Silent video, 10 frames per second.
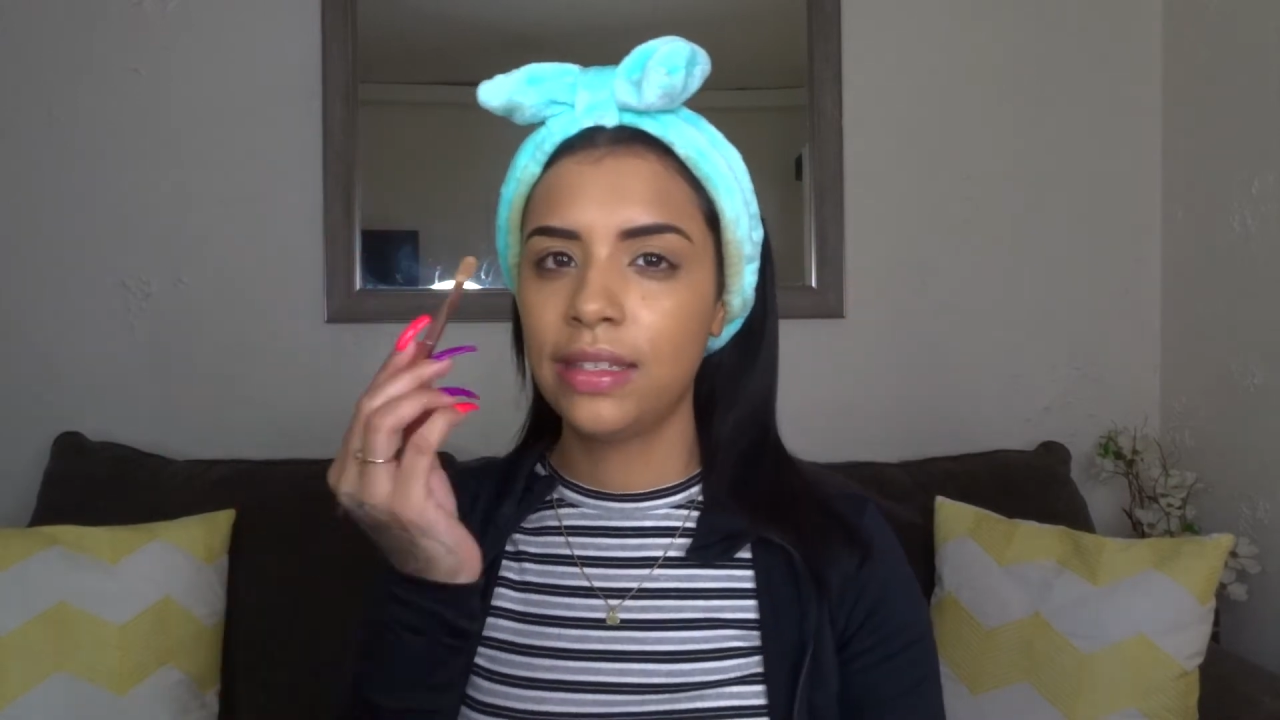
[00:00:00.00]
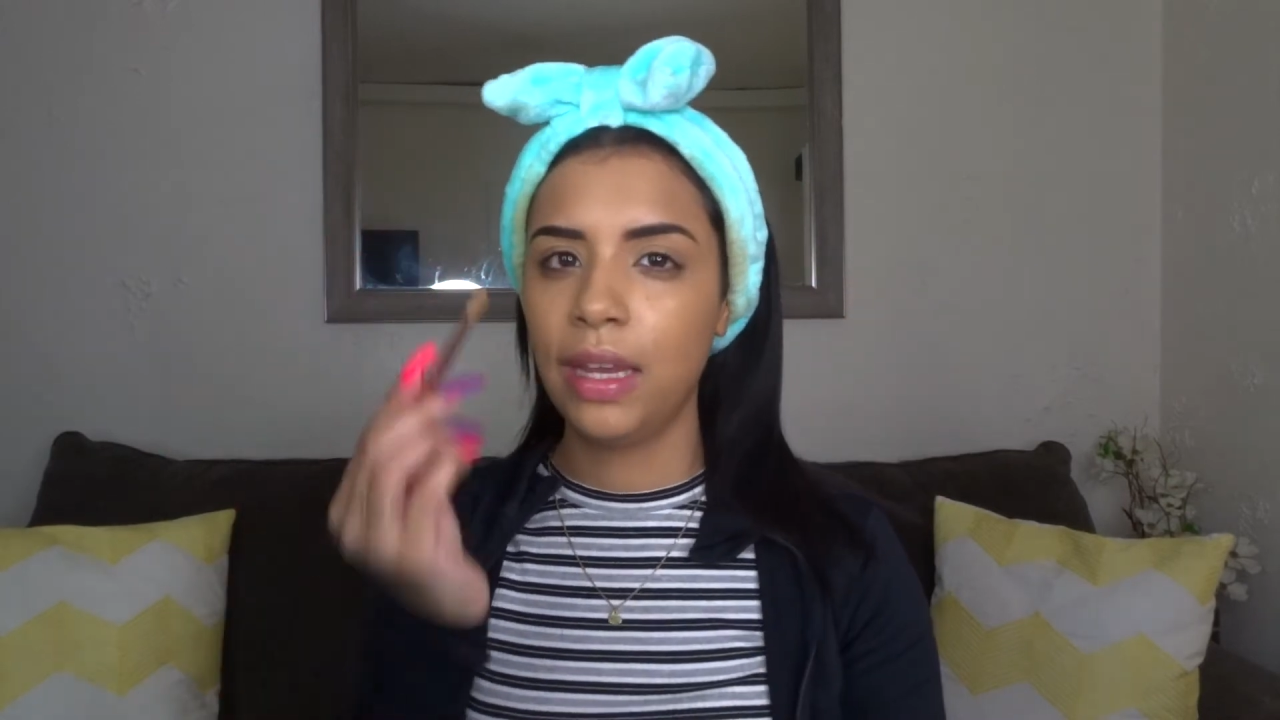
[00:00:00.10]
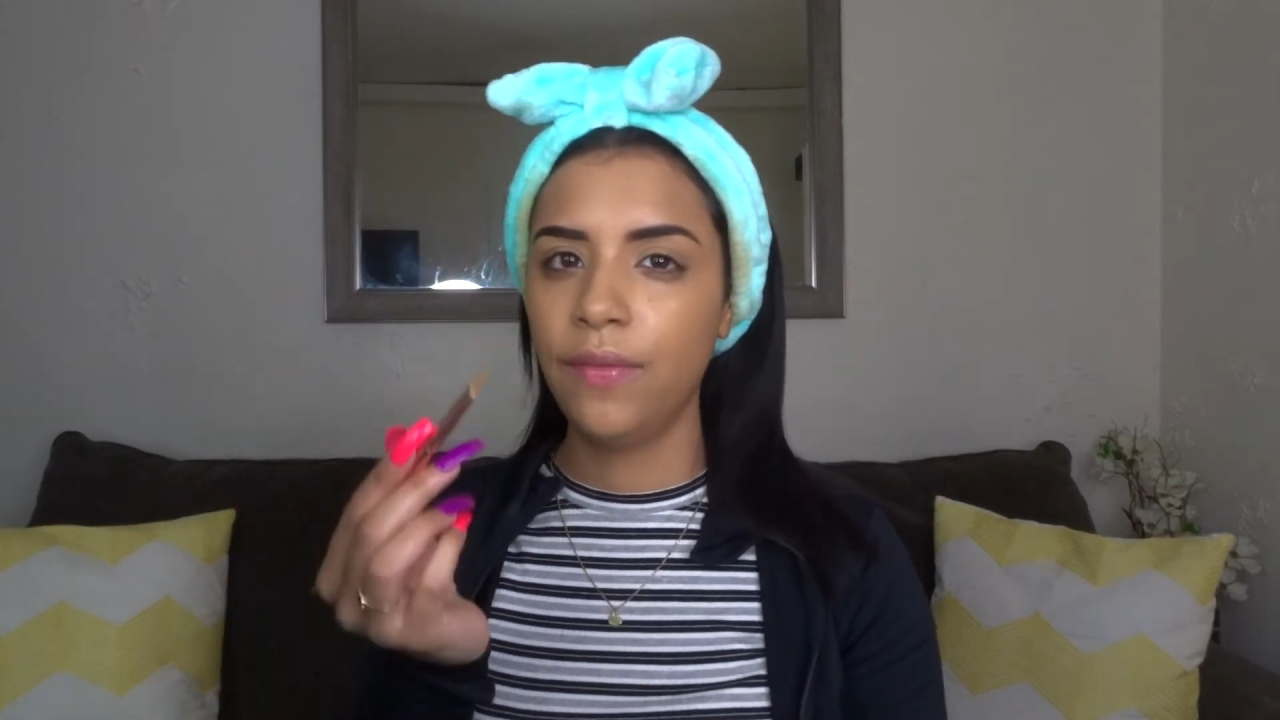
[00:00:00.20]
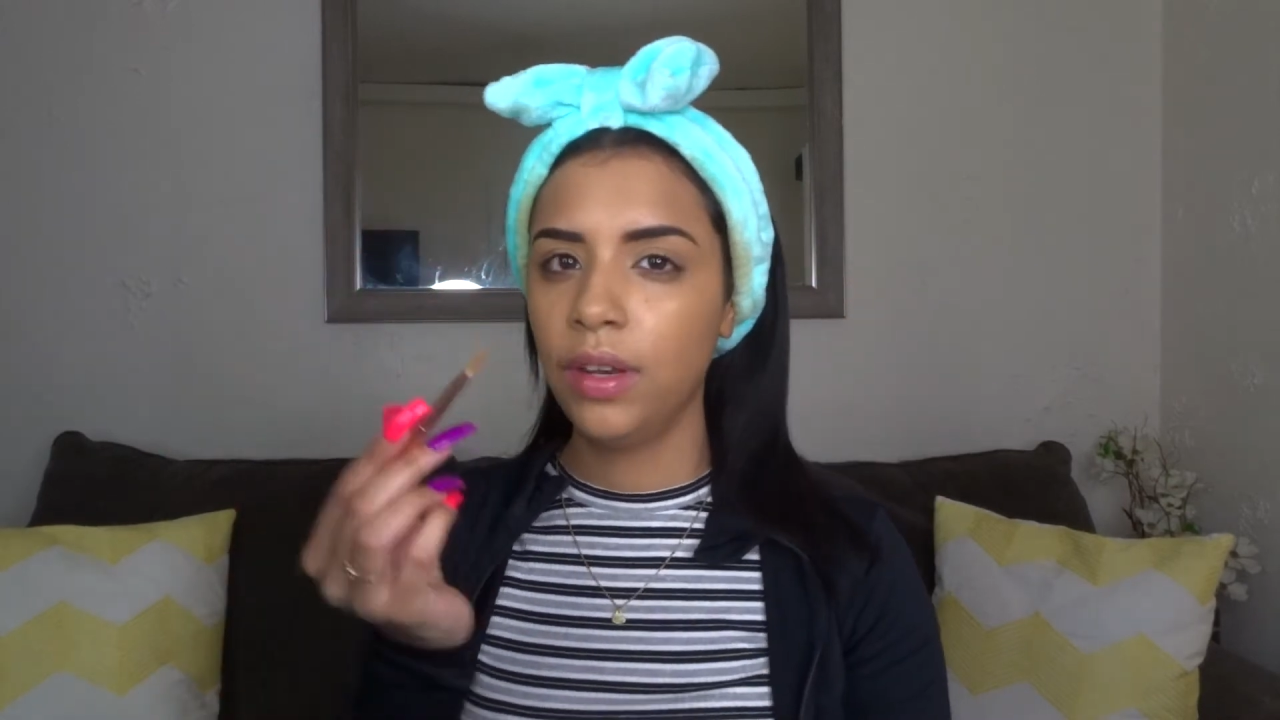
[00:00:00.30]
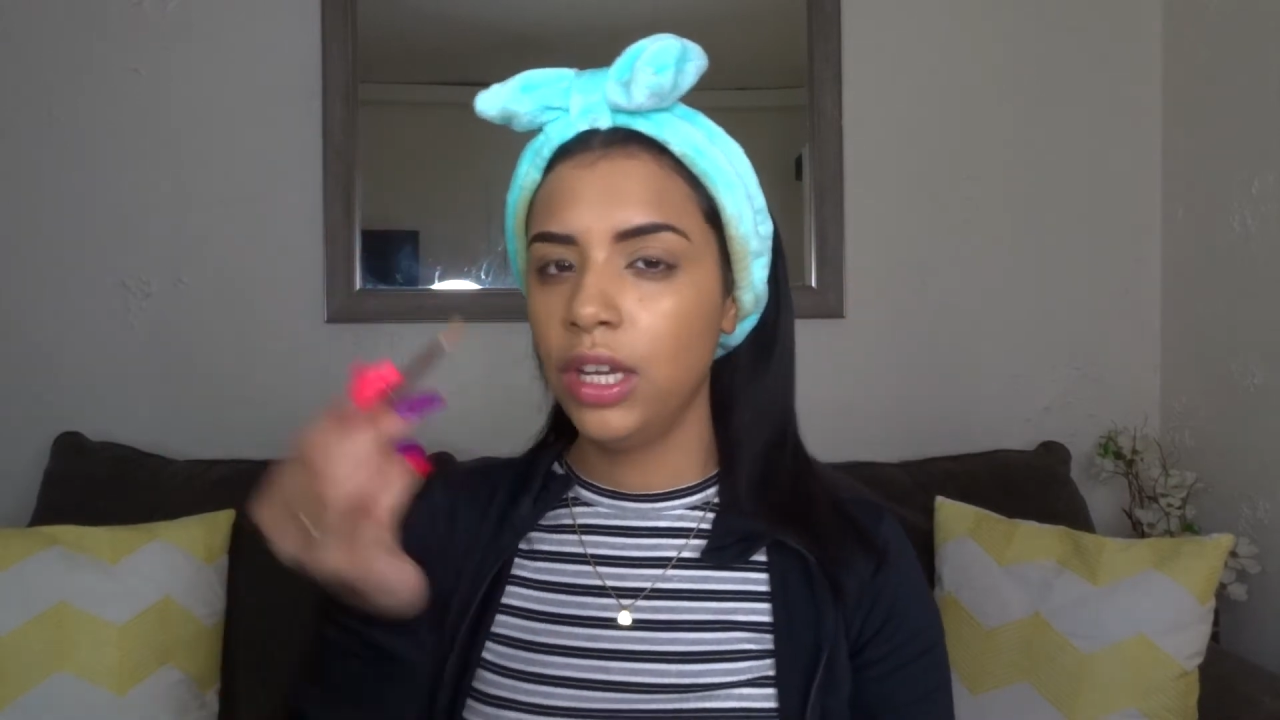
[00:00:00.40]

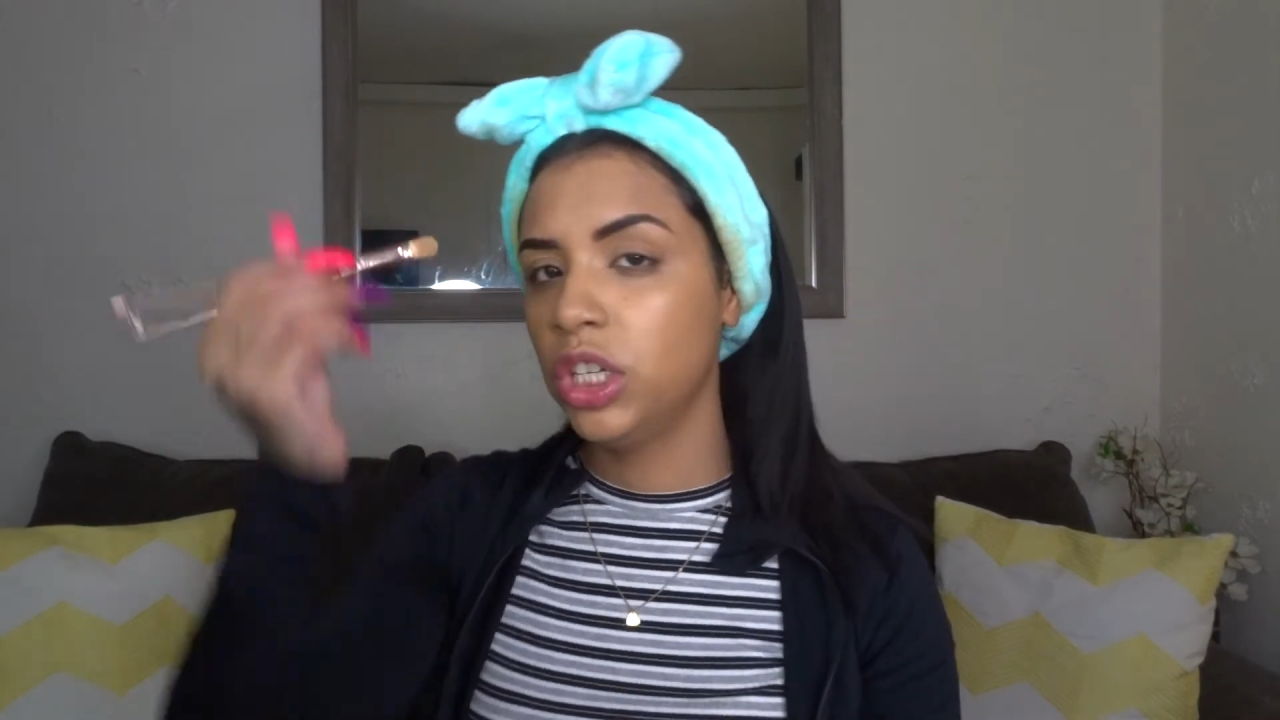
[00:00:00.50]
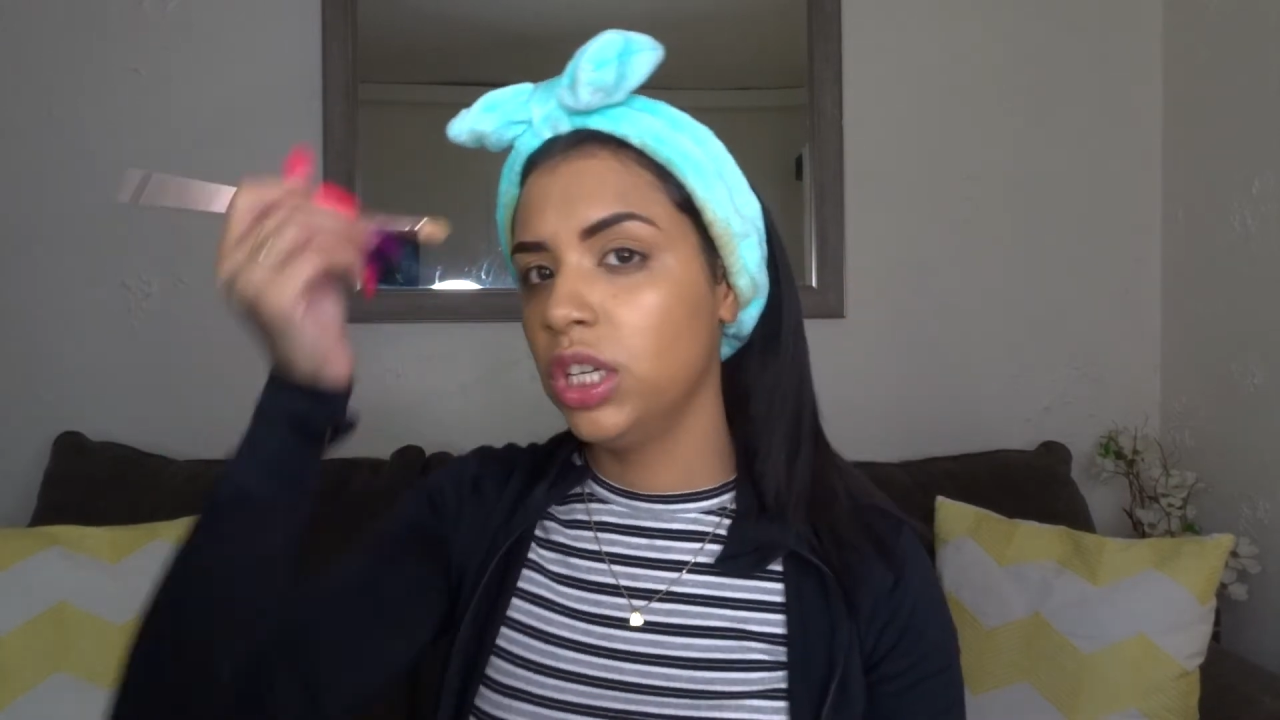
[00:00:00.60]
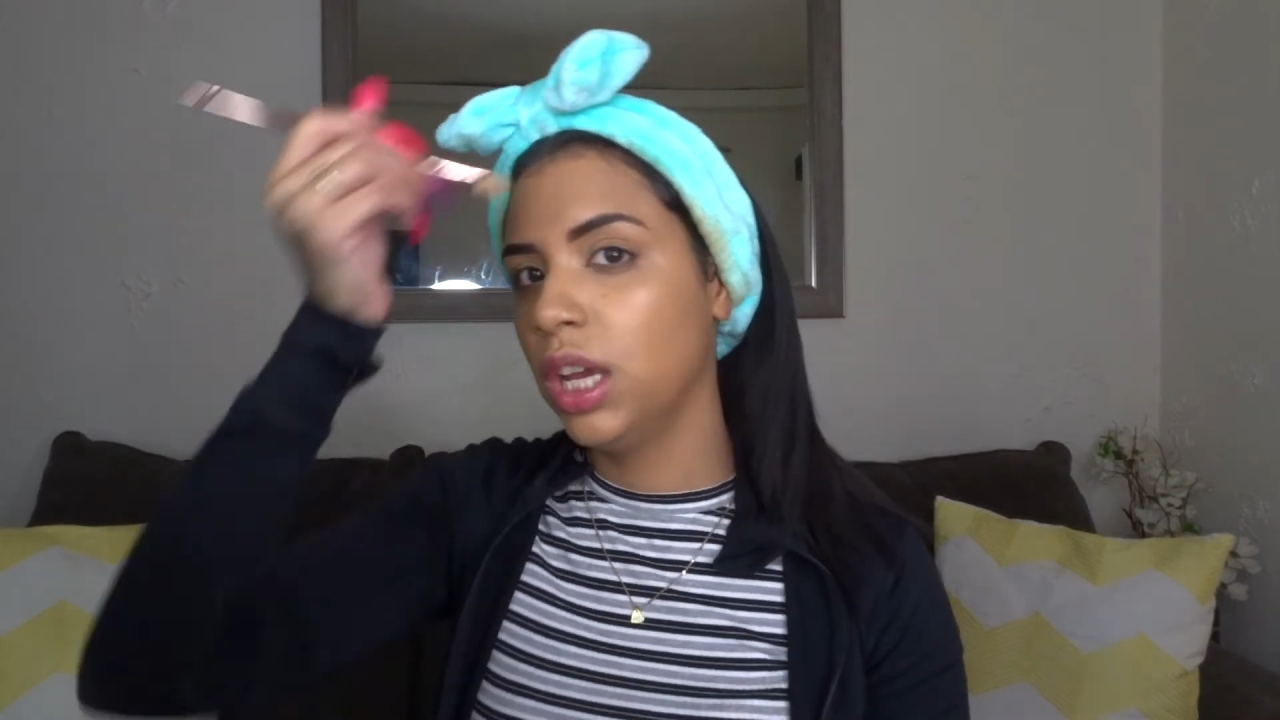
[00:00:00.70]
same foundation